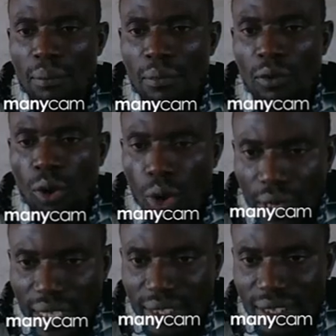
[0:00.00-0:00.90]

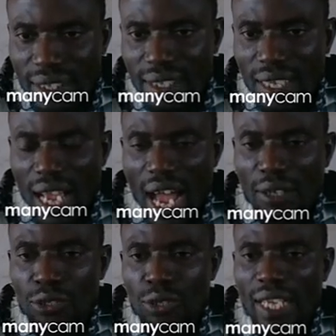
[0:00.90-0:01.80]
current, and
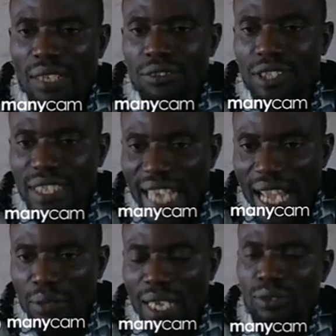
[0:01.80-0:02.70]
also you are given time.
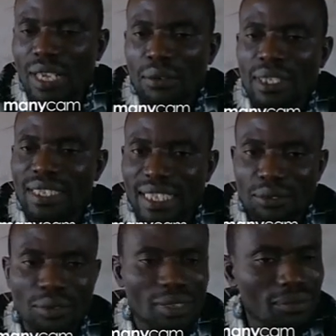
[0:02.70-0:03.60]
You have to calculate
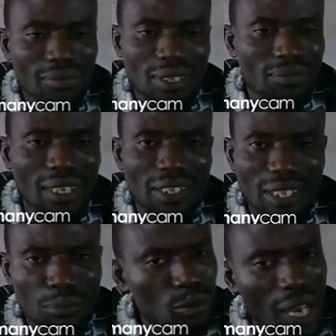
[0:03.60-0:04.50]
Q. It's very
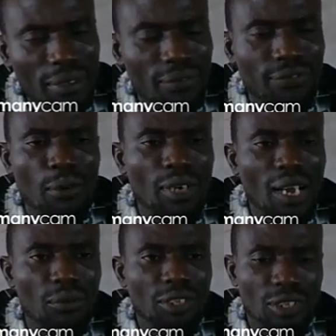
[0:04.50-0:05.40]
simple. You have the formula
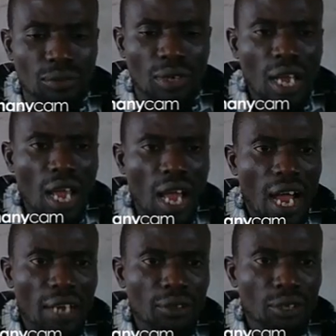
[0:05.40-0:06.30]
with you. And
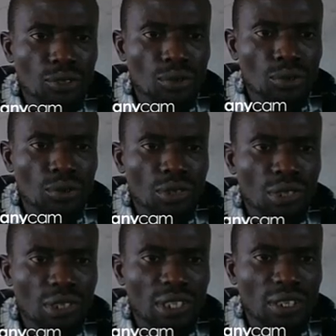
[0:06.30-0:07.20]
also
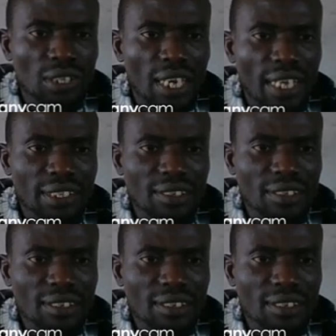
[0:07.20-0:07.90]
the next